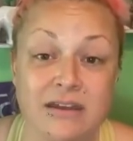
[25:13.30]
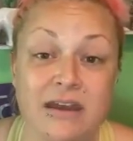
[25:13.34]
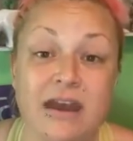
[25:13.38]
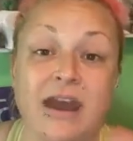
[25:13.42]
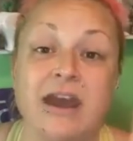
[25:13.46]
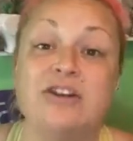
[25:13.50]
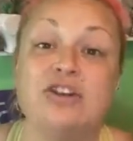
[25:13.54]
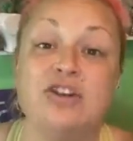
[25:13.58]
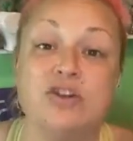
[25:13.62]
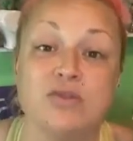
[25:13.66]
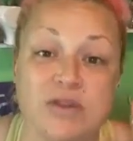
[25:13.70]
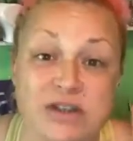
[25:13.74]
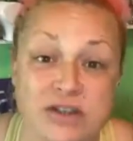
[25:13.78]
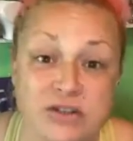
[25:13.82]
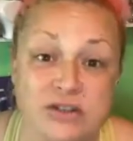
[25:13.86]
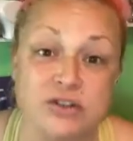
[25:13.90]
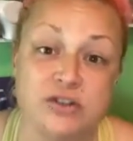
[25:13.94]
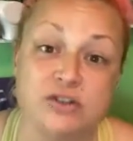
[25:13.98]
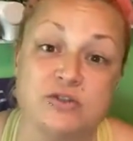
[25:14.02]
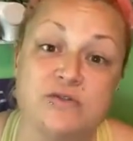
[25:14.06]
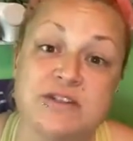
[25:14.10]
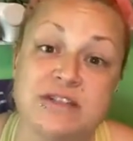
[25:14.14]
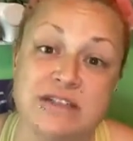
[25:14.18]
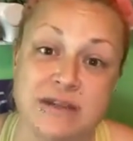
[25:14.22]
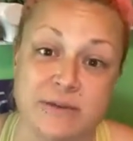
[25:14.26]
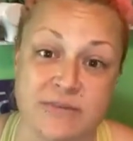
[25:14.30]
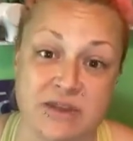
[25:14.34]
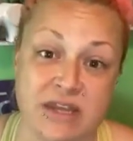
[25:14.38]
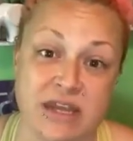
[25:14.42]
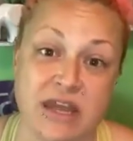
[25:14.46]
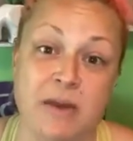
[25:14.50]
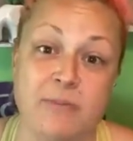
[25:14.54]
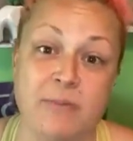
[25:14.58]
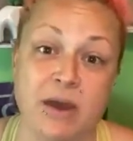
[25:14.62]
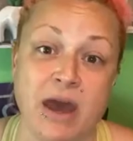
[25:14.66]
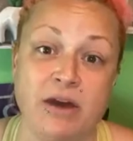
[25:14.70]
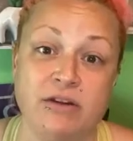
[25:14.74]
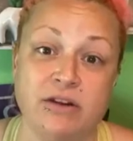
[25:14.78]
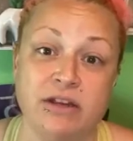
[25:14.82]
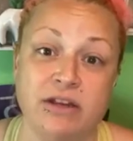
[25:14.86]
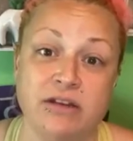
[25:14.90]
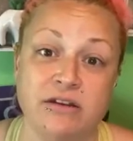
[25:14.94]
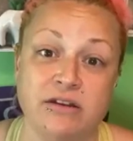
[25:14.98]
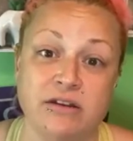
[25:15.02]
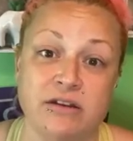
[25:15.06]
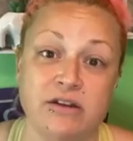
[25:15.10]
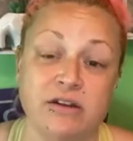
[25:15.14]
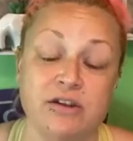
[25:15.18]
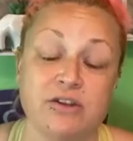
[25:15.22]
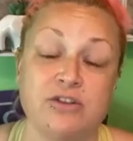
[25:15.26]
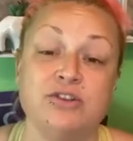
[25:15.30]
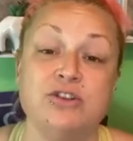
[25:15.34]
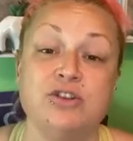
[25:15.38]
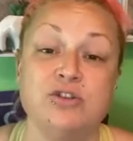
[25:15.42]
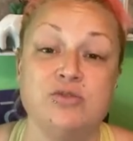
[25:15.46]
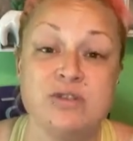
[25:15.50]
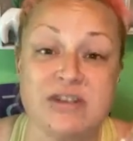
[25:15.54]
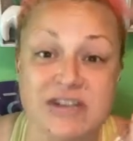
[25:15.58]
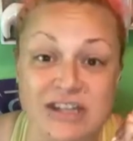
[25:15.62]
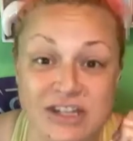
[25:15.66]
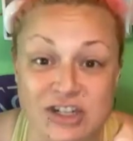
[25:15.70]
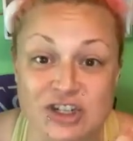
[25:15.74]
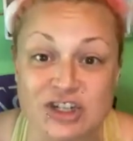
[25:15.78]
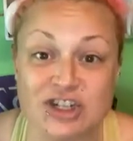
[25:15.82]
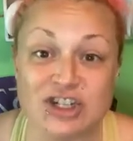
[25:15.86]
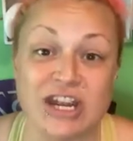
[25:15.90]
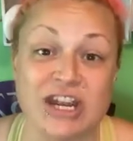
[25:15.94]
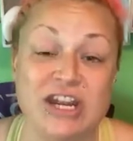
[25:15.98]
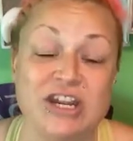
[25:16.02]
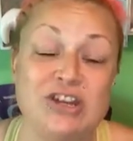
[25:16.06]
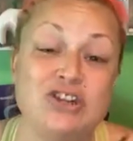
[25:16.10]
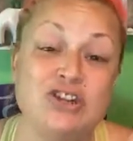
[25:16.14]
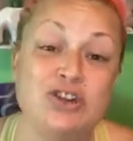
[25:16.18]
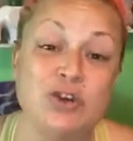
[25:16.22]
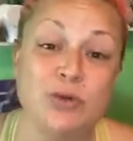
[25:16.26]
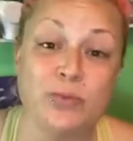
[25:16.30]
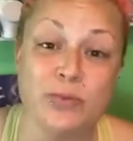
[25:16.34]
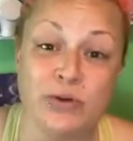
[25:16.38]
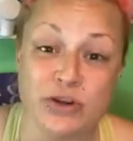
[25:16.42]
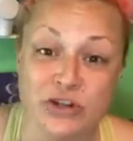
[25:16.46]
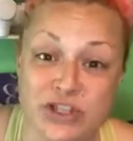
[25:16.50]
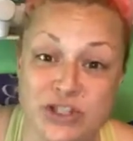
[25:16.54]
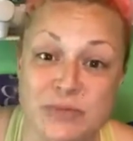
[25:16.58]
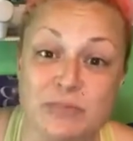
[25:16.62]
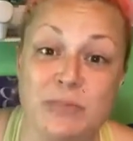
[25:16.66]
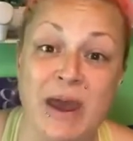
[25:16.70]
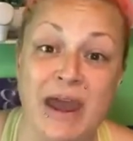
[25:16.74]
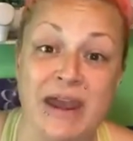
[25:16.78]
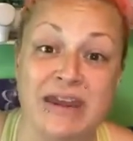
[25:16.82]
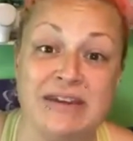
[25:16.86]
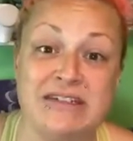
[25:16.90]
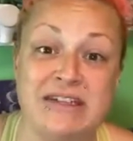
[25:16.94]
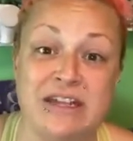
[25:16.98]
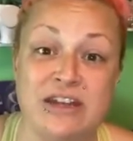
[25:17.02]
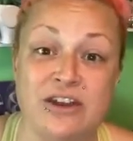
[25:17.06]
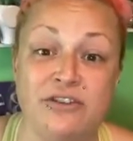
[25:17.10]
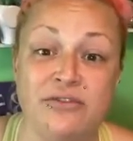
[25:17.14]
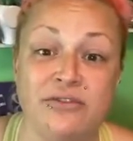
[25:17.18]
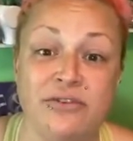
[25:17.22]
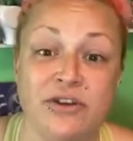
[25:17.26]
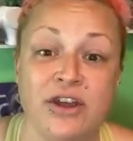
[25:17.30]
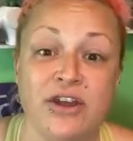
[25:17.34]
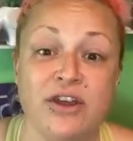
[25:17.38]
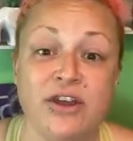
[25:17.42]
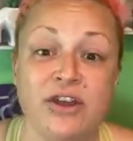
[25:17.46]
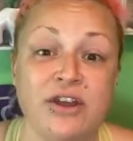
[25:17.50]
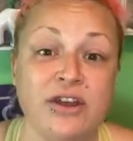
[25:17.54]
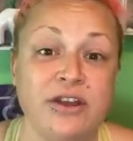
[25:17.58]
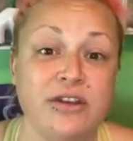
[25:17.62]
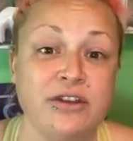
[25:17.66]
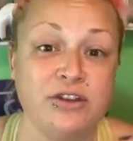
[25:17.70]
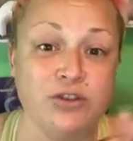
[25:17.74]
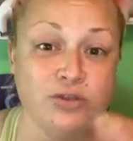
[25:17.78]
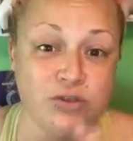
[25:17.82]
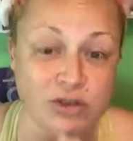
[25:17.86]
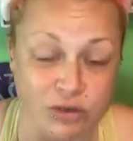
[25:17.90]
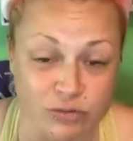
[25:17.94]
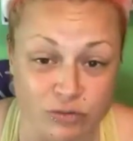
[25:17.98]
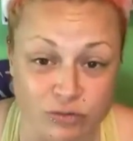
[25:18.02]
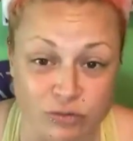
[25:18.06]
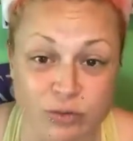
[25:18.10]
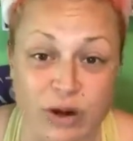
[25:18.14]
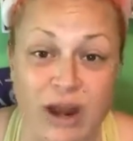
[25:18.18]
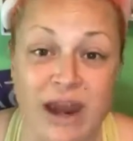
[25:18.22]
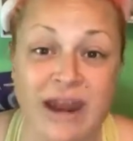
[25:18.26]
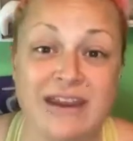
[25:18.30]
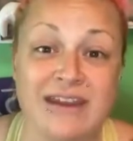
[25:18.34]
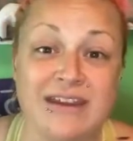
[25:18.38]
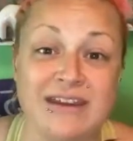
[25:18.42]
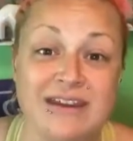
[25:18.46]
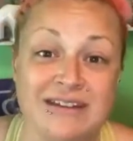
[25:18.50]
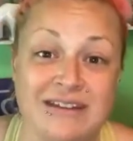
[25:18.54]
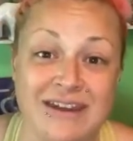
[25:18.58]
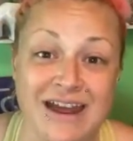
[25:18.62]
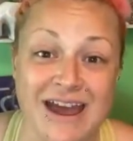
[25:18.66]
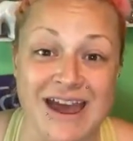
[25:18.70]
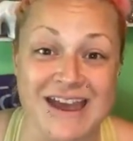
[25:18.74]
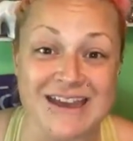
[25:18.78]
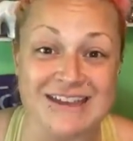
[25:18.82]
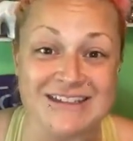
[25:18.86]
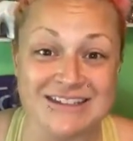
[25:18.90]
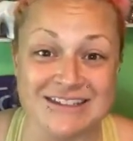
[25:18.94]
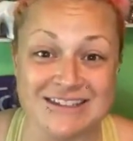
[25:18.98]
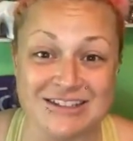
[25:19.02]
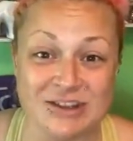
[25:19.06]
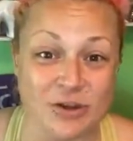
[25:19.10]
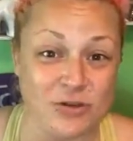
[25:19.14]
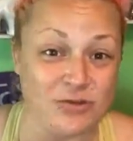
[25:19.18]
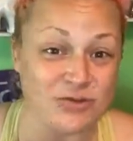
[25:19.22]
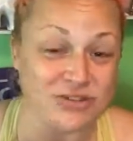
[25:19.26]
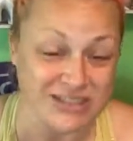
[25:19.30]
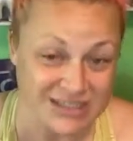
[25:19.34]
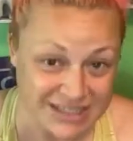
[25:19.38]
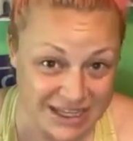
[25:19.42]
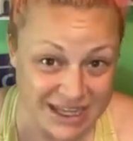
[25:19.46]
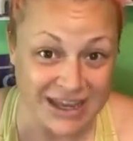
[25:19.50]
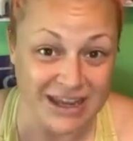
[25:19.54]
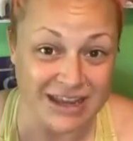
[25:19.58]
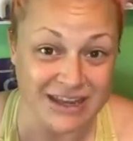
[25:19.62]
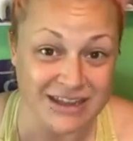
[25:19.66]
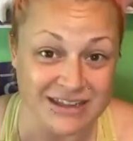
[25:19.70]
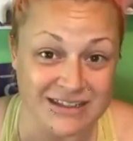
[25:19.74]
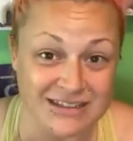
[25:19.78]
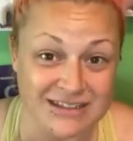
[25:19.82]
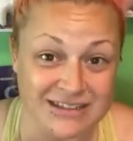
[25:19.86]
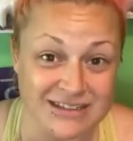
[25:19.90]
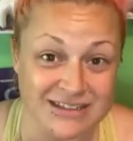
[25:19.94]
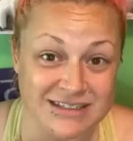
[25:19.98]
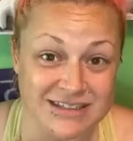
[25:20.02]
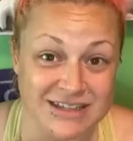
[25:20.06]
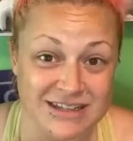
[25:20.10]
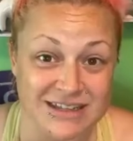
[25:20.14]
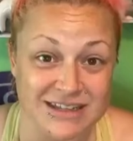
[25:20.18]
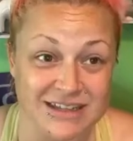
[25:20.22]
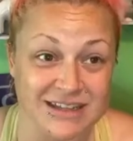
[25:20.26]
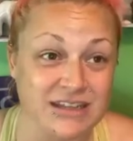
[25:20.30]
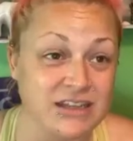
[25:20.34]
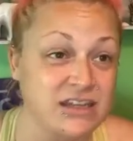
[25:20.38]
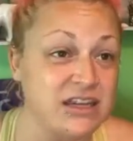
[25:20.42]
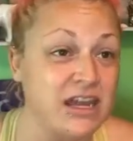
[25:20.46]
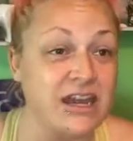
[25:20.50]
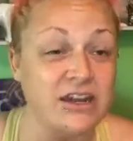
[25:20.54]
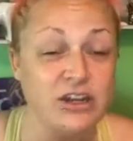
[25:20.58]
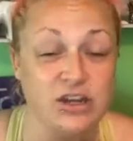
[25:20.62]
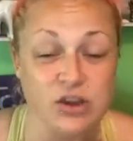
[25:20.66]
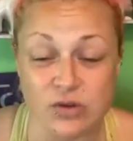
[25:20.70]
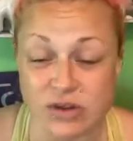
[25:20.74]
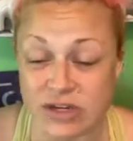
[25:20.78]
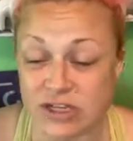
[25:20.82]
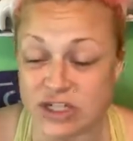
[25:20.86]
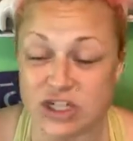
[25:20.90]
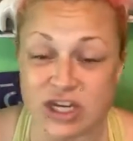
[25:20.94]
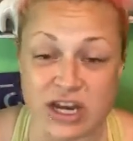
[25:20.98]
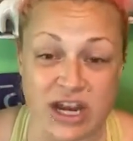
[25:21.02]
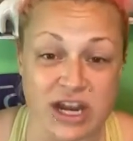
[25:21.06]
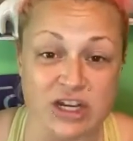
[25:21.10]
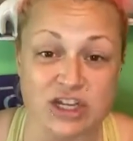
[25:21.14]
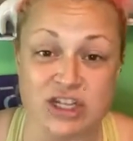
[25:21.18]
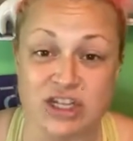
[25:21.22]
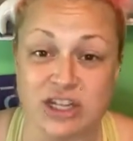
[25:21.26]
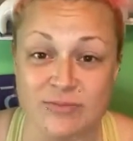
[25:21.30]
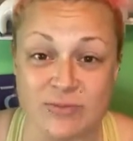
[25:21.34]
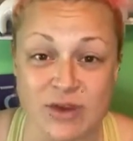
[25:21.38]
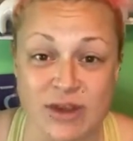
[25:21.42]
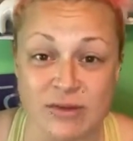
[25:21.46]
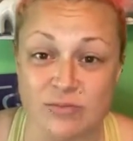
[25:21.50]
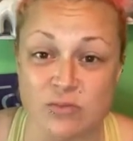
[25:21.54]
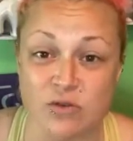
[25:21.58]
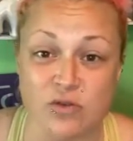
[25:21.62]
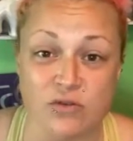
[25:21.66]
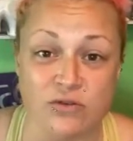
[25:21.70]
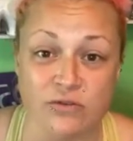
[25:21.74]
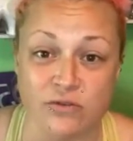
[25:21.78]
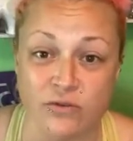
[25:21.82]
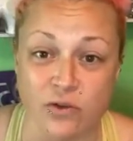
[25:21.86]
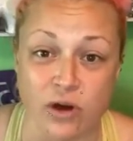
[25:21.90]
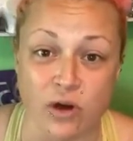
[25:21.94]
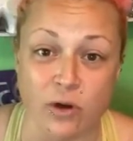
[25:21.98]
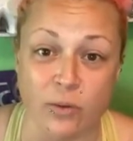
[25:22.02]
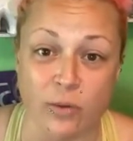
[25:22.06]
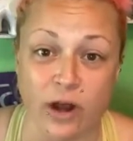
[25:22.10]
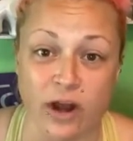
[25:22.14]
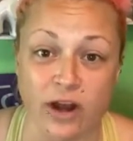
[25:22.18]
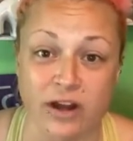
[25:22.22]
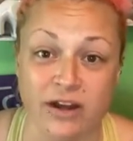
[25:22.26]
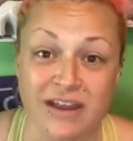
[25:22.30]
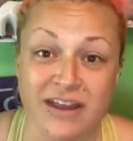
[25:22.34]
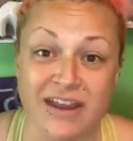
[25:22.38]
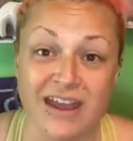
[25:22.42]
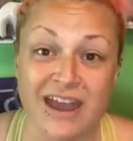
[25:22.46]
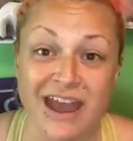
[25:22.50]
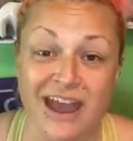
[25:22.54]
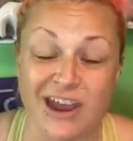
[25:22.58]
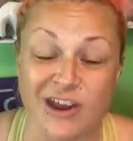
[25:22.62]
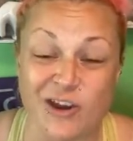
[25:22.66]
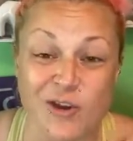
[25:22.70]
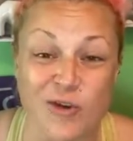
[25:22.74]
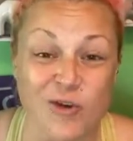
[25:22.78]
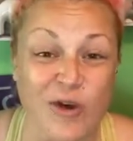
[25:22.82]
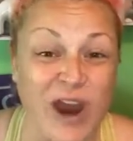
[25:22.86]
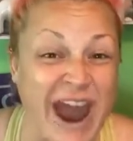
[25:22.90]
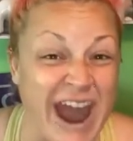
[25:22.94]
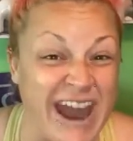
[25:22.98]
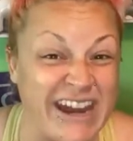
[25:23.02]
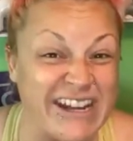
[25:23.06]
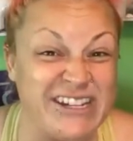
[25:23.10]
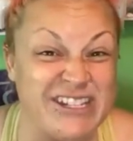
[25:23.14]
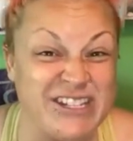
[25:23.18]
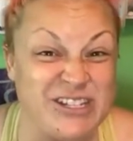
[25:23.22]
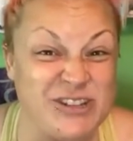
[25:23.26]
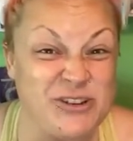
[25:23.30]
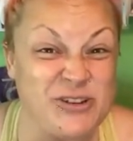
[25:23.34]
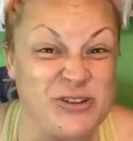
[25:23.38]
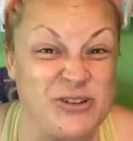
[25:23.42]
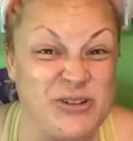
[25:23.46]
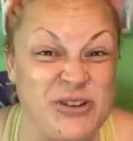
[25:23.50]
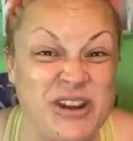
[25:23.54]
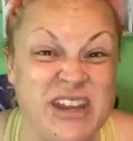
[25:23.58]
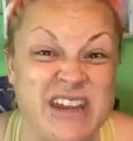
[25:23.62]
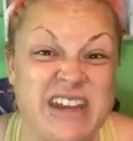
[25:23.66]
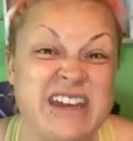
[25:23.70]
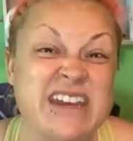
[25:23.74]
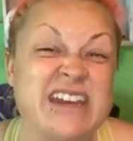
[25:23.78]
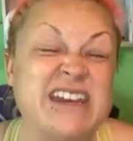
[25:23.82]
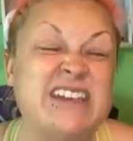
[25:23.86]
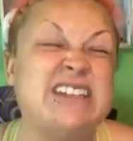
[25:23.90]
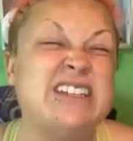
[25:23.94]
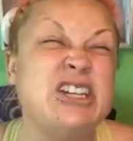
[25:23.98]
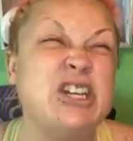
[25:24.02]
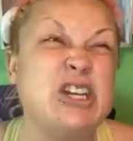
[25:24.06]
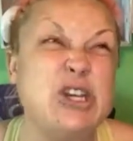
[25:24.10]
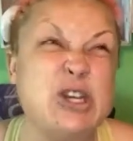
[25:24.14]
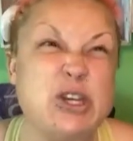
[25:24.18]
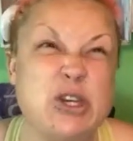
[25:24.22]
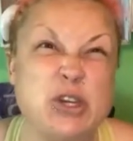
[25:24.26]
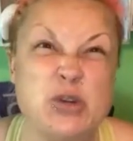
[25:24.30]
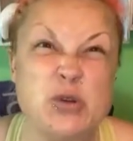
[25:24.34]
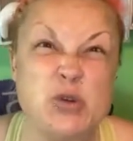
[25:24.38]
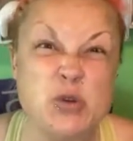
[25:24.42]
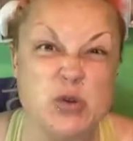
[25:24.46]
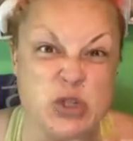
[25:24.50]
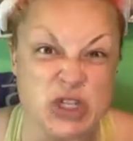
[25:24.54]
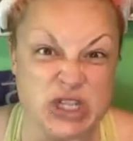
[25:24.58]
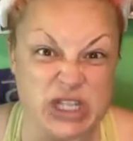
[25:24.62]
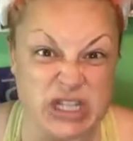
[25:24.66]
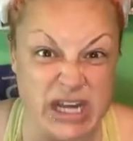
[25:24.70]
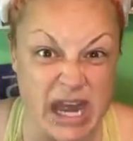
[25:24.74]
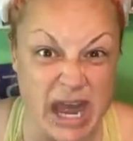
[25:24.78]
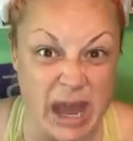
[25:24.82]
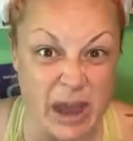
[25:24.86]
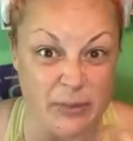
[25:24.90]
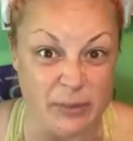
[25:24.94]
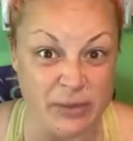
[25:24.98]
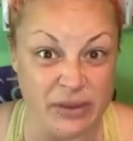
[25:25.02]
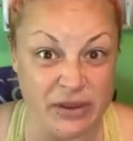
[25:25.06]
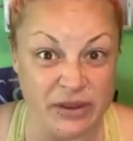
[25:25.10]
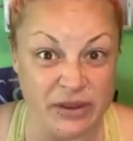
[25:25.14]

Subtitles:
and you can do something about it. You can change your perspective. You can recognize those things and you can change them and move forward. And gratitude is a huge step